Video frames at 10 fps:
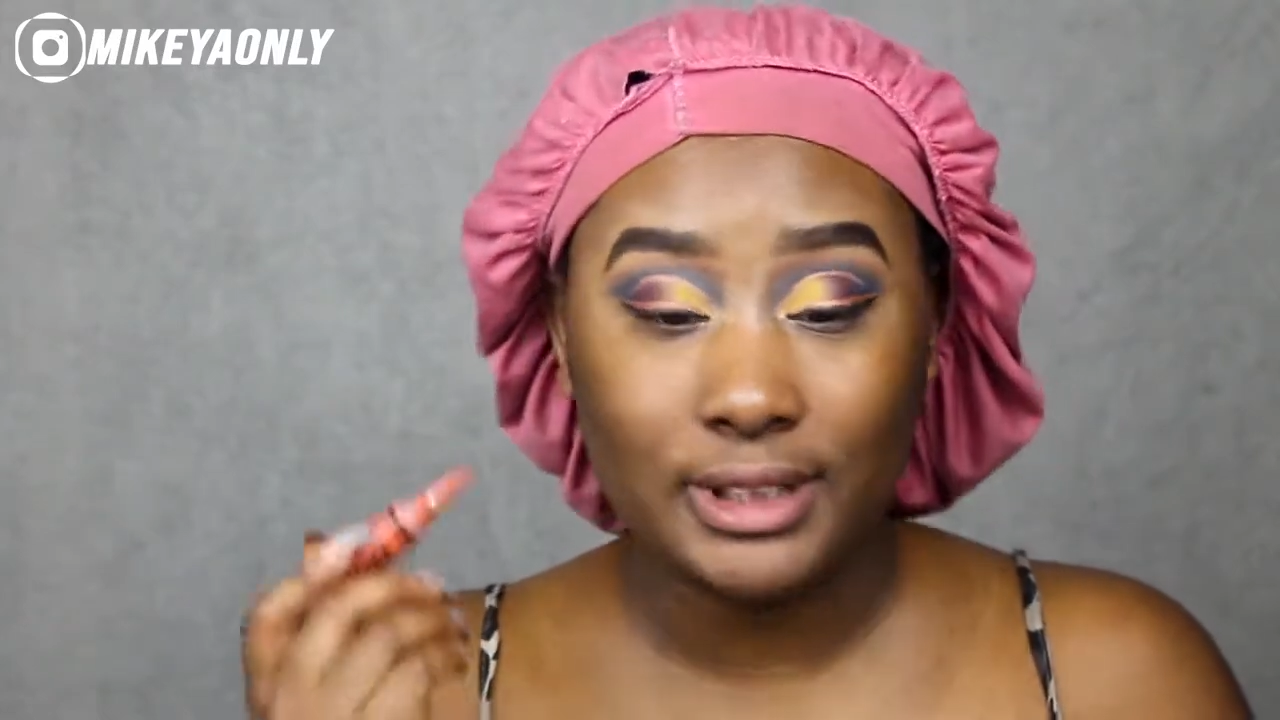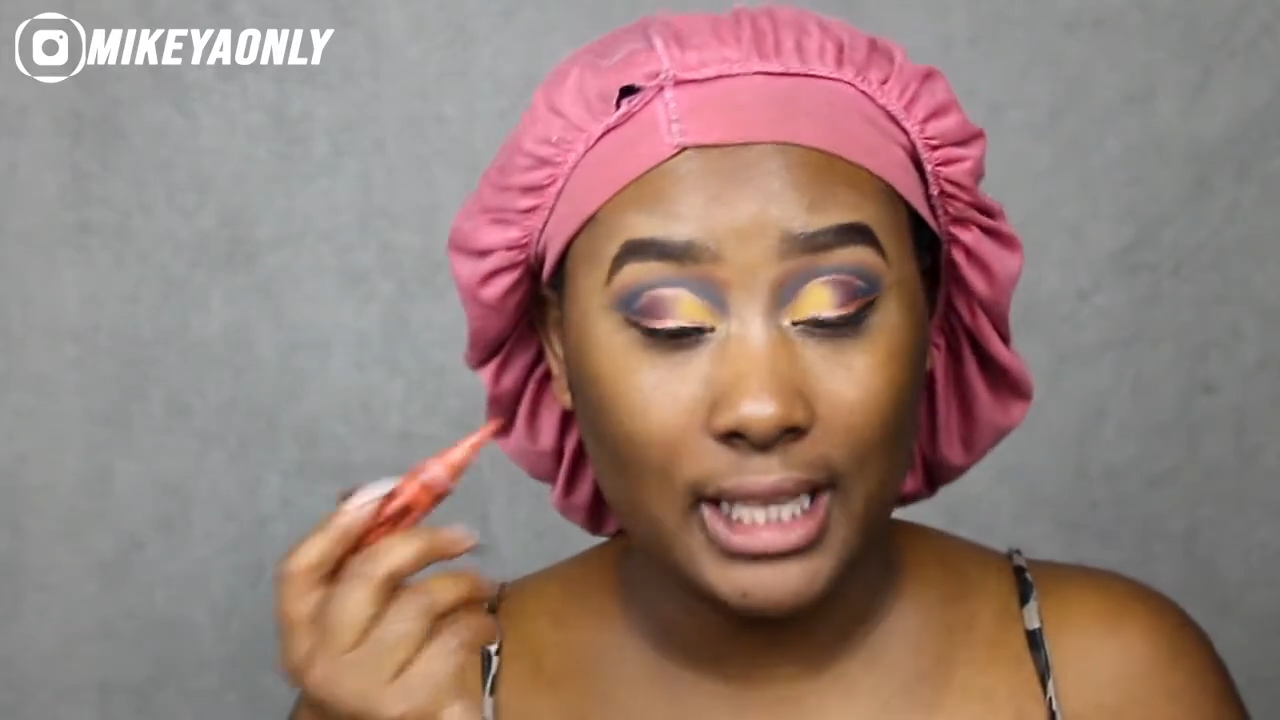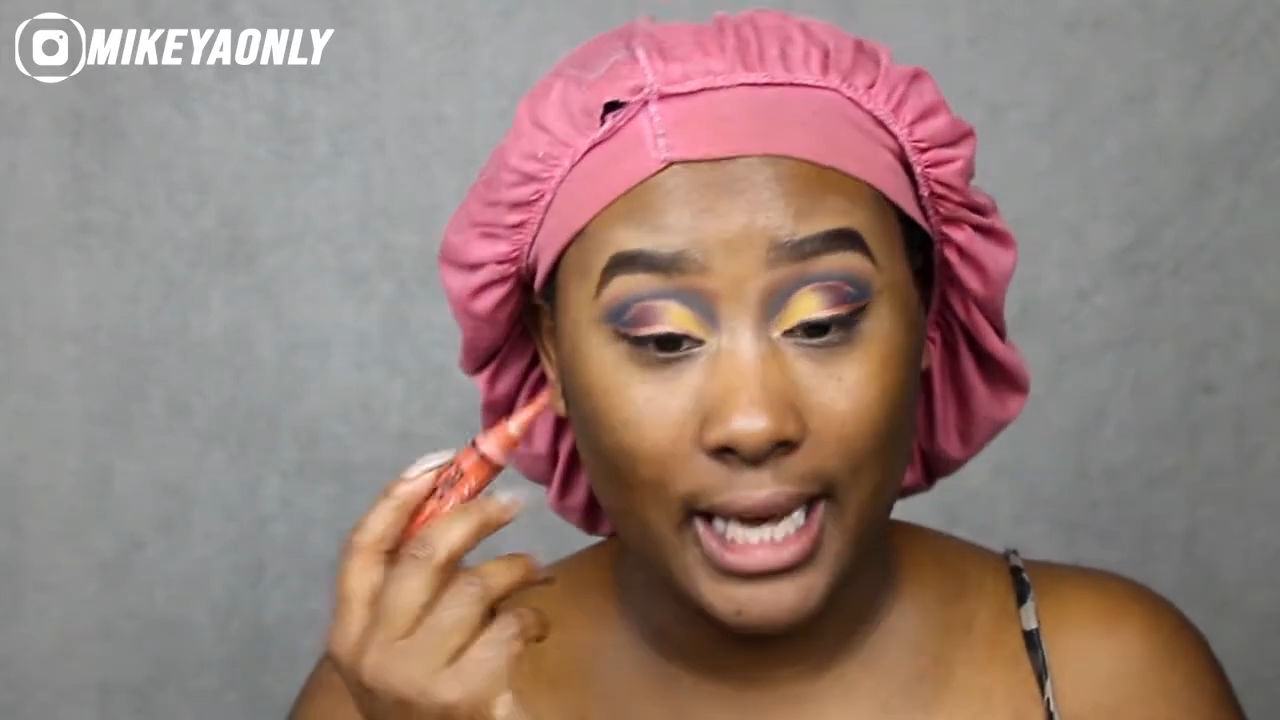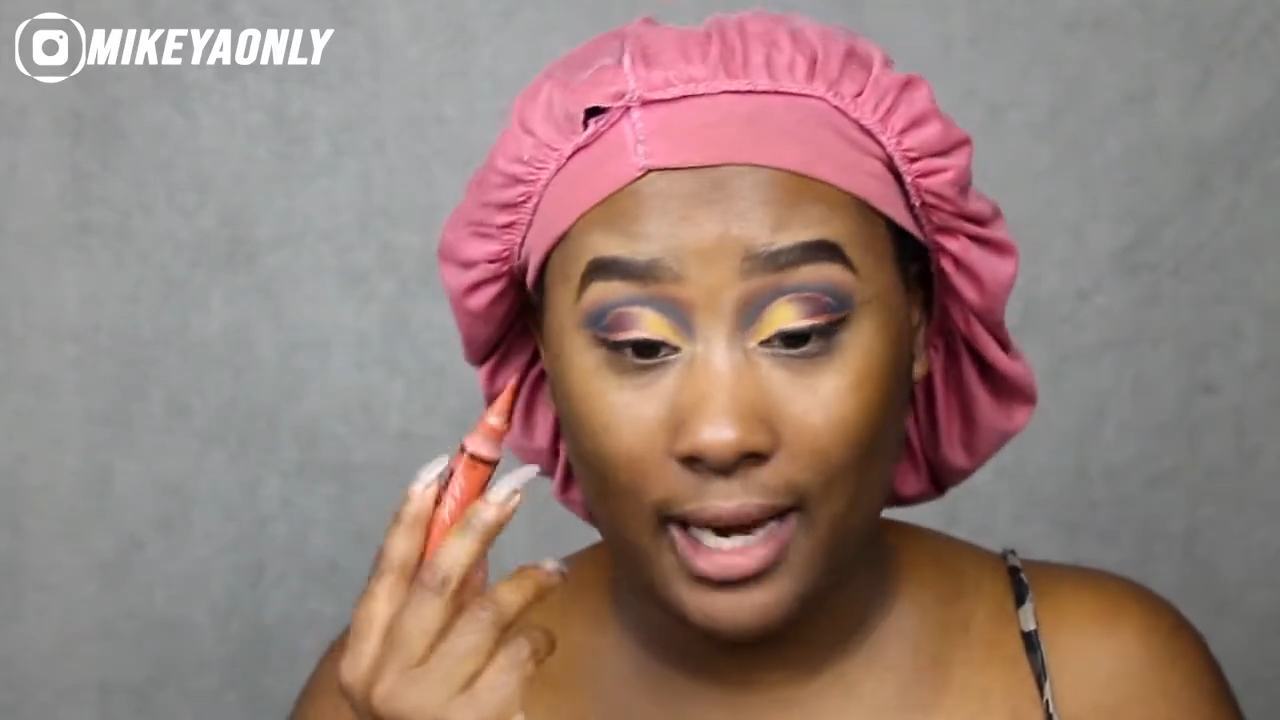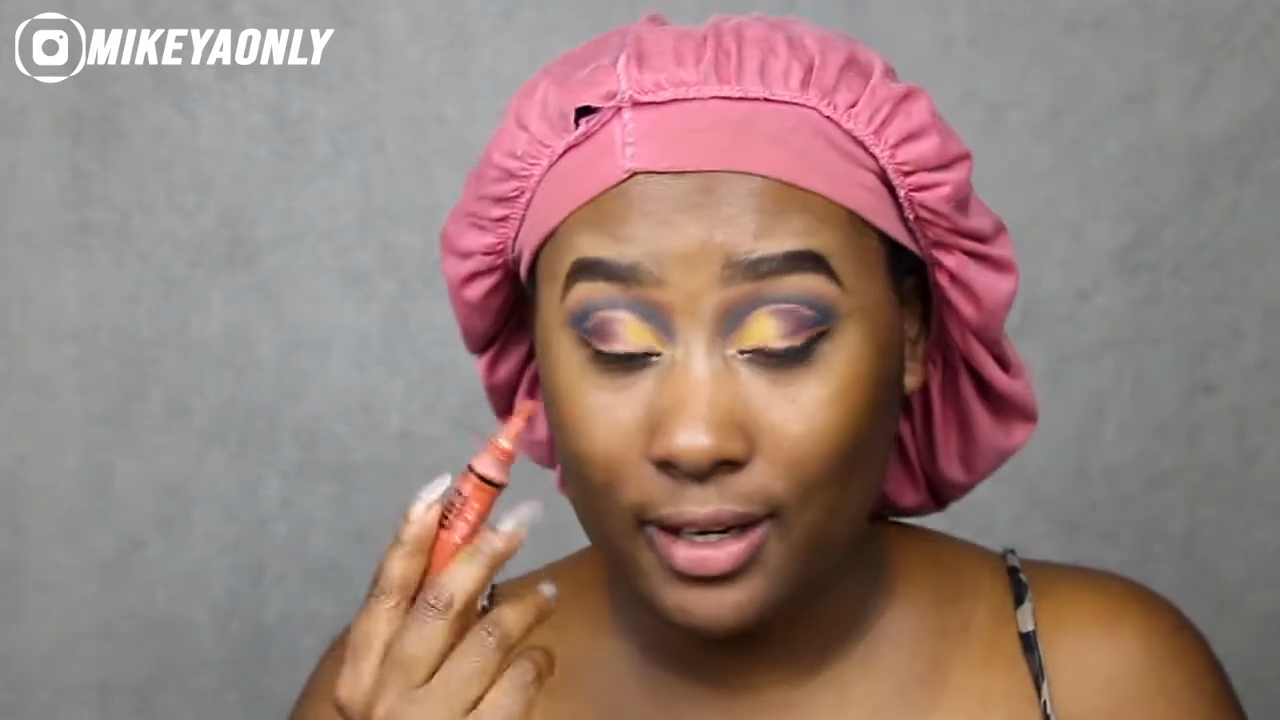
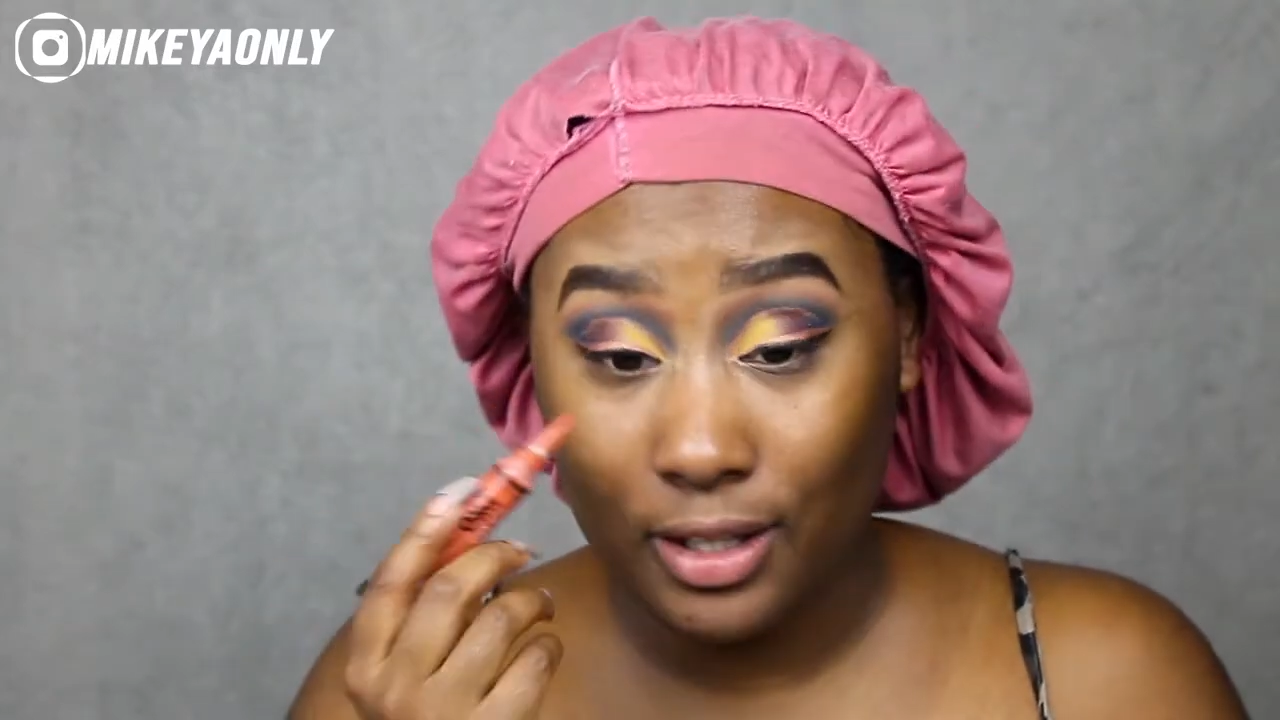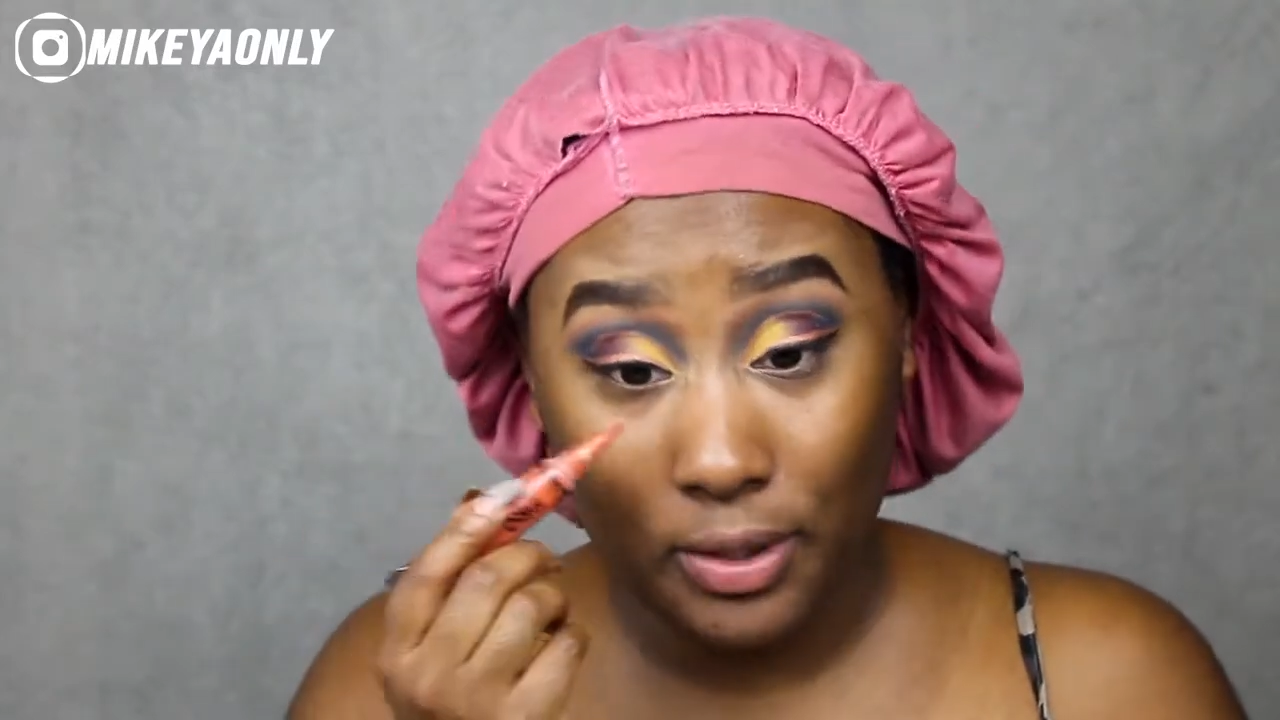gotta color